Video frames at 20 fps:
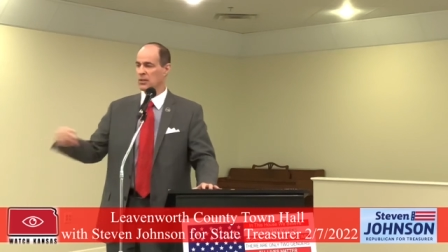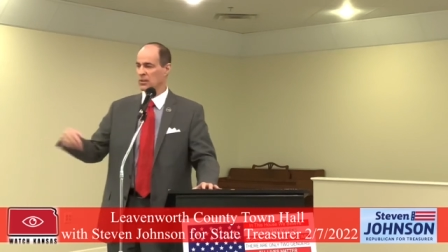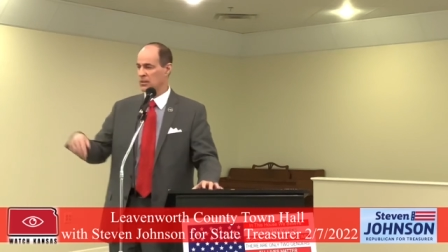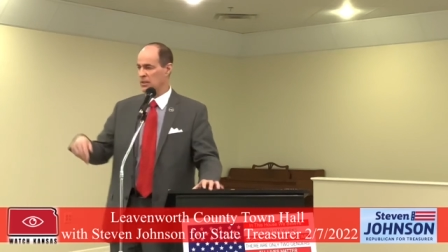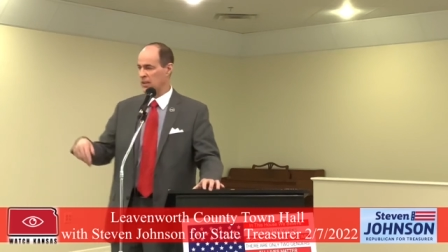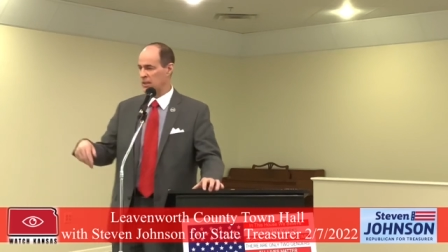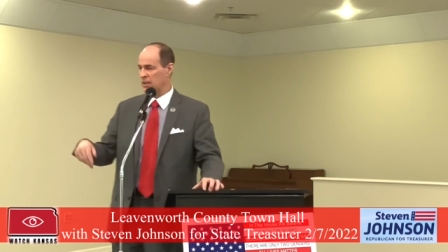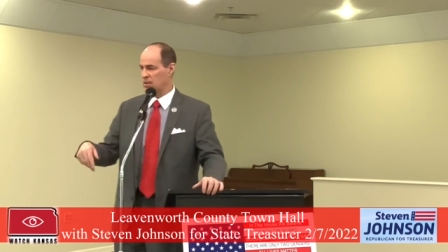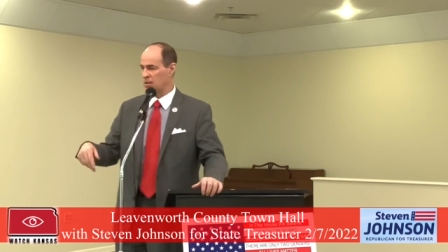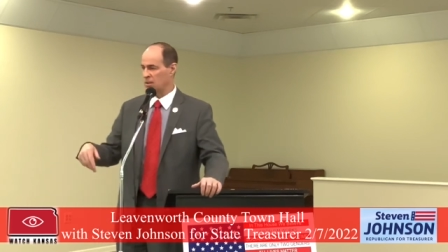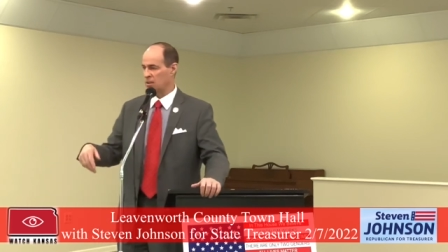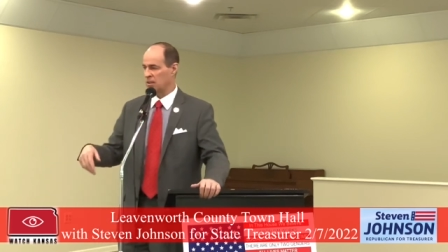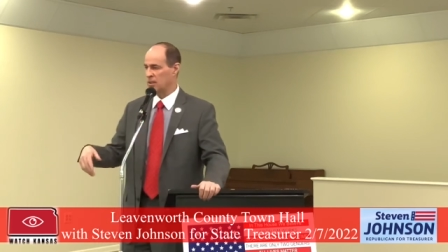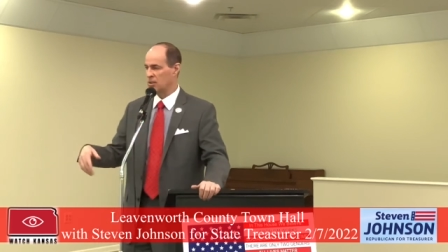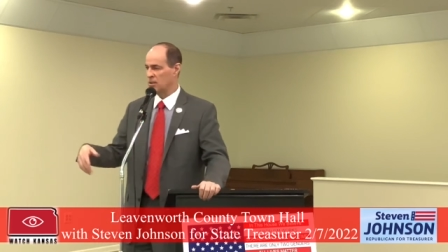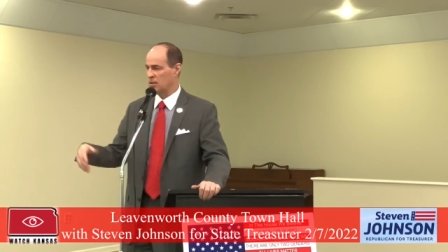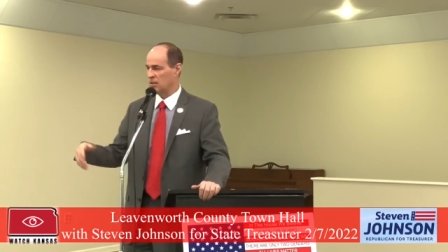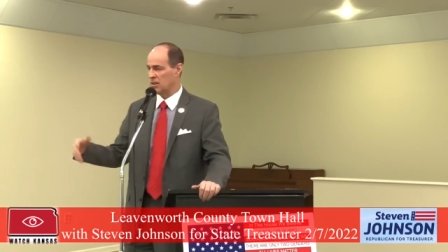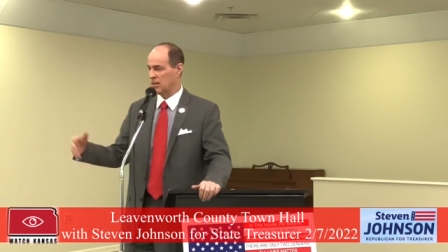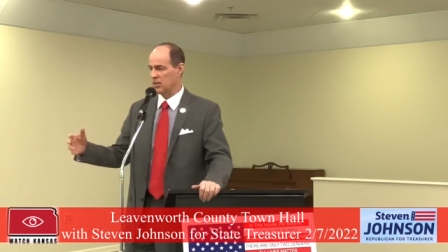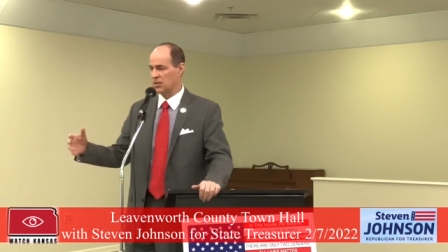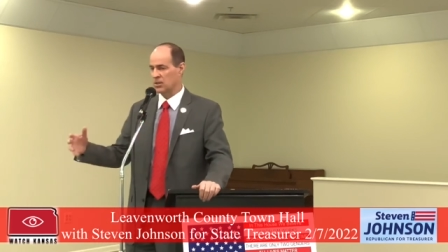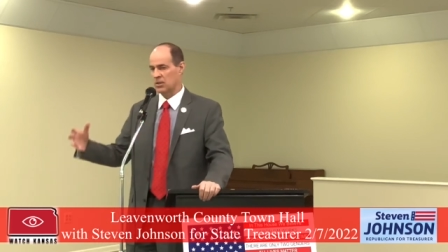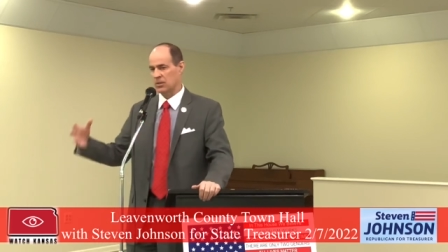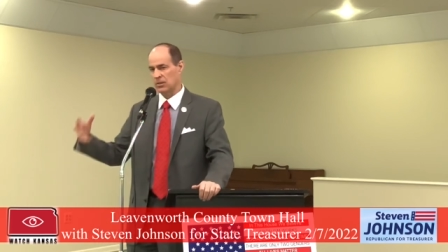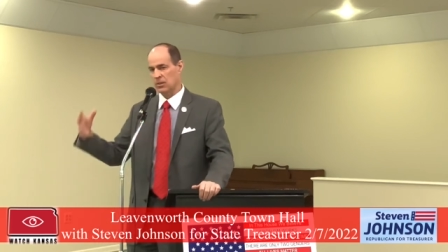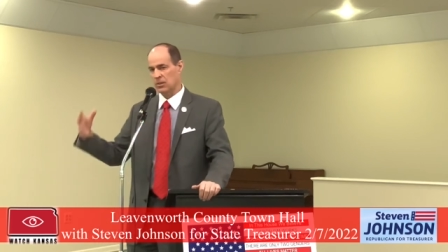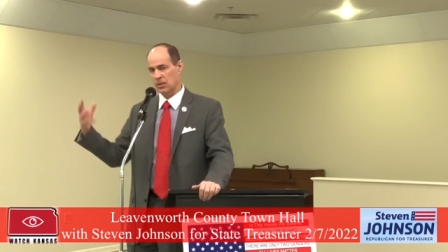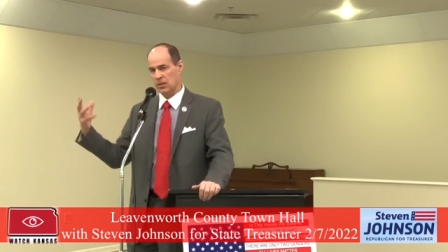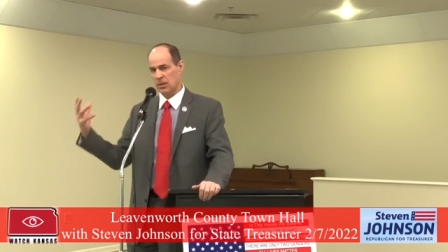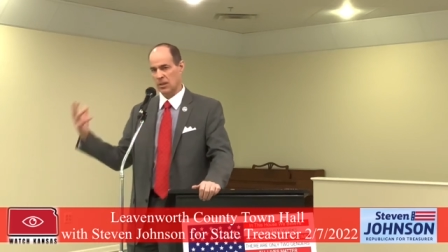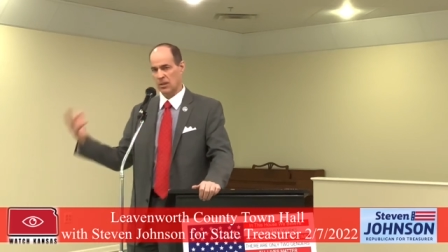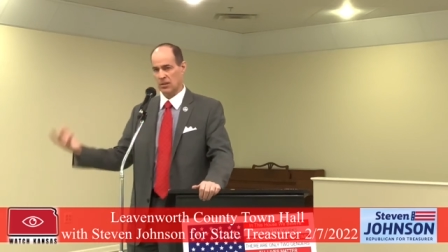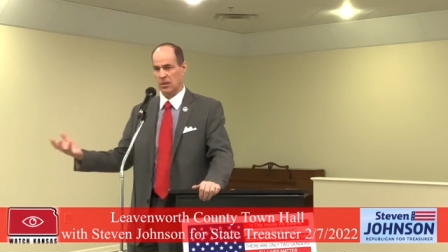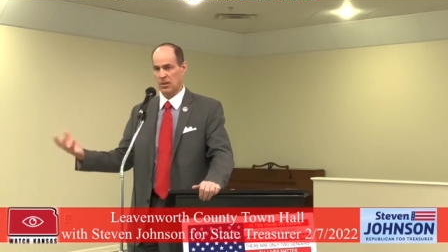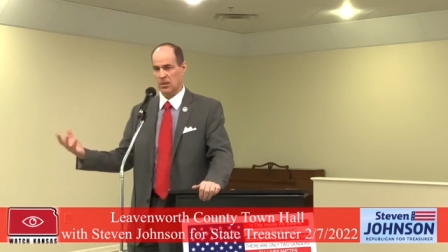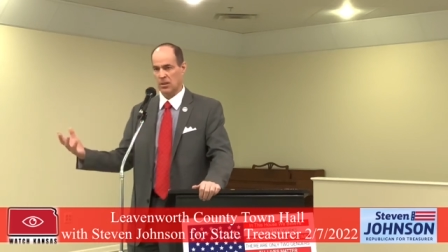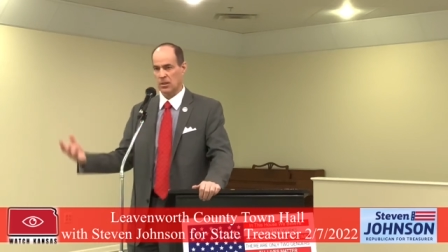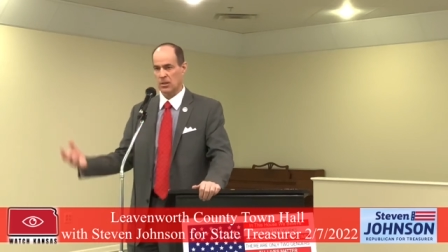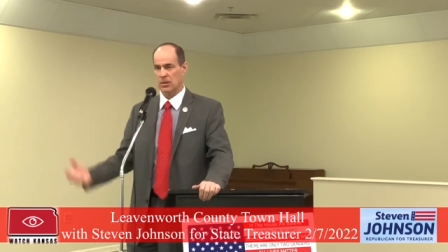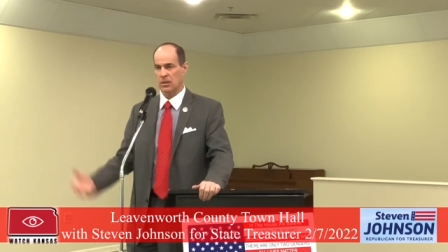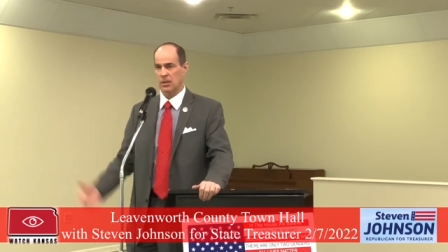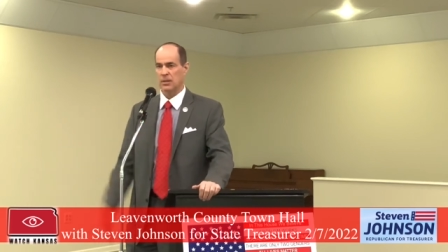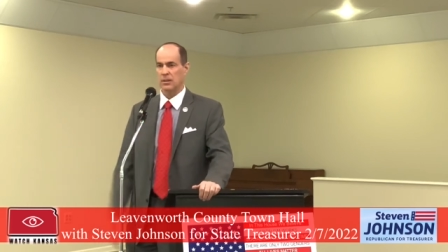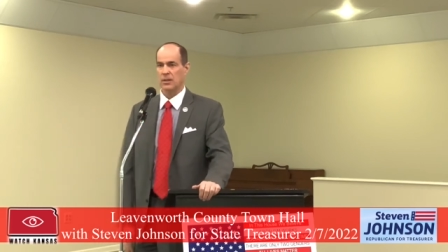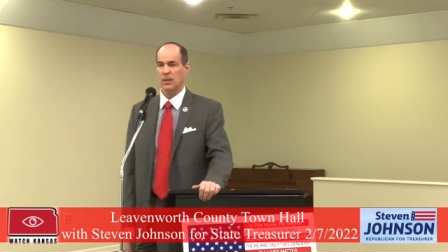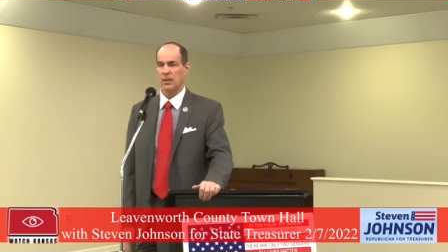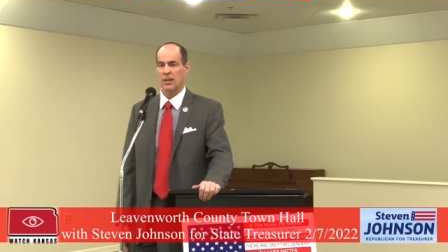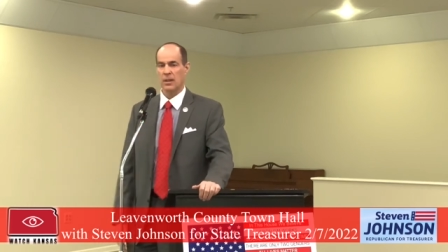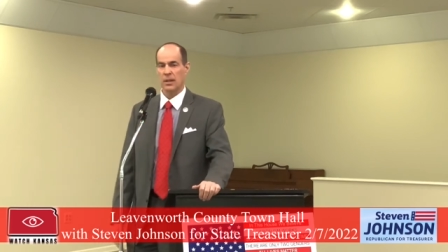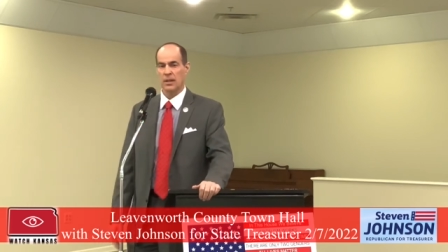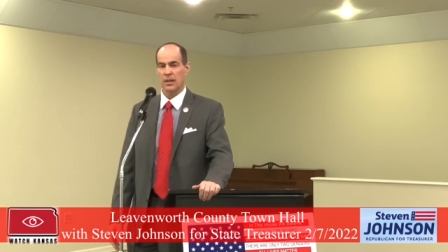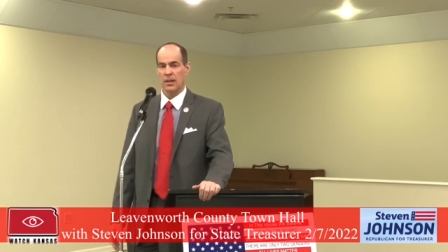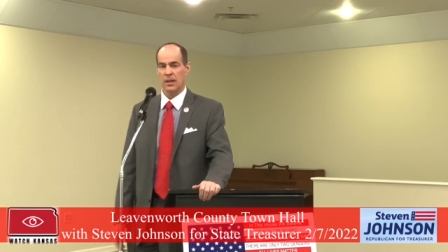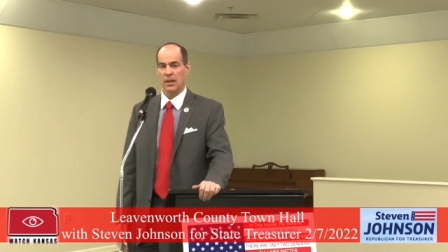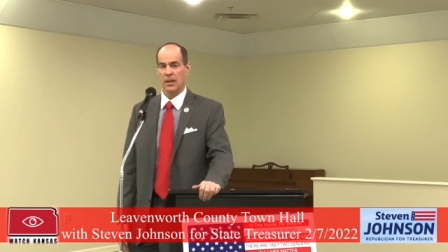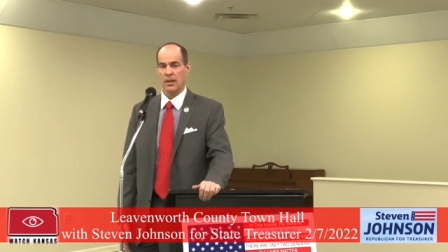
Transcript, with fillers: in the legislature is just looking at our current, uh,